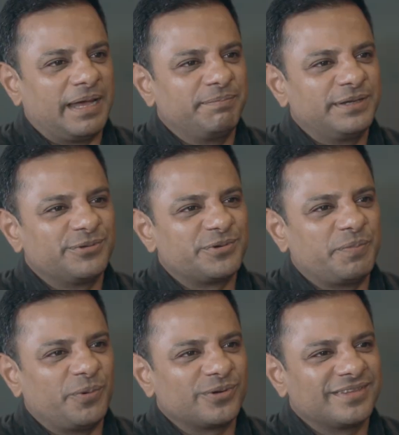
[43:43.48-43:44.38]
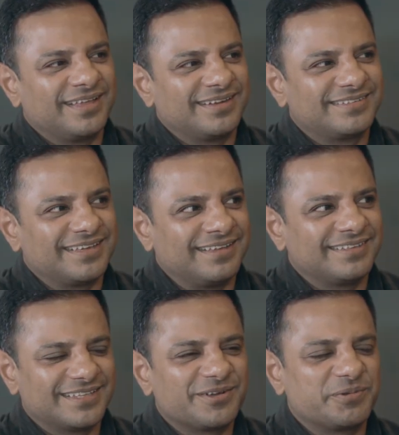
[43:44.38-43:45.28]
happy to report that,
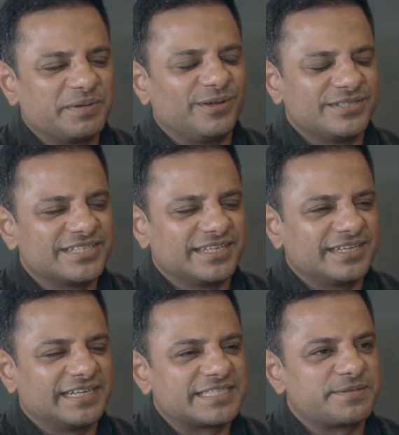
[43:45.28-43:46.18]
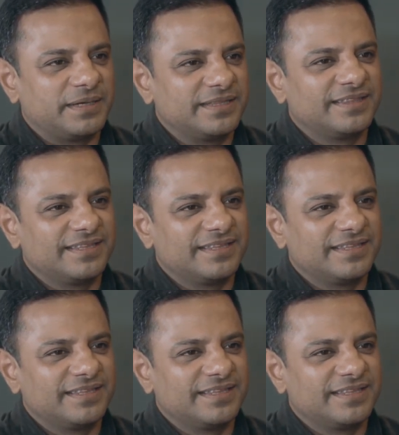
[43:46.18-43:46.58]
they're going to be launching it next month.